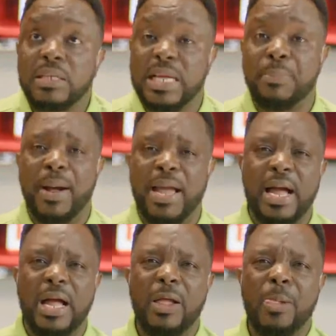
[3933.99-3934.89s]

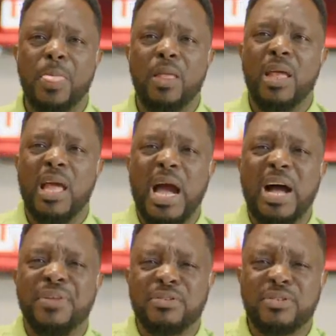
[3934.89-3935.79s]

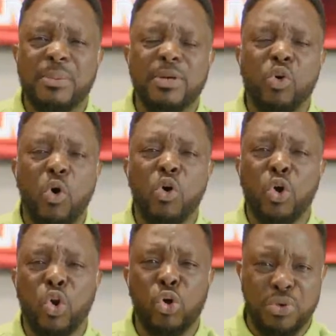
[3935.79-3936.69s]
Dabaya. There is somebody called
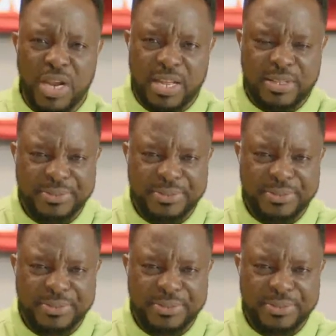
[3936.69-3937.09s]
Gloria.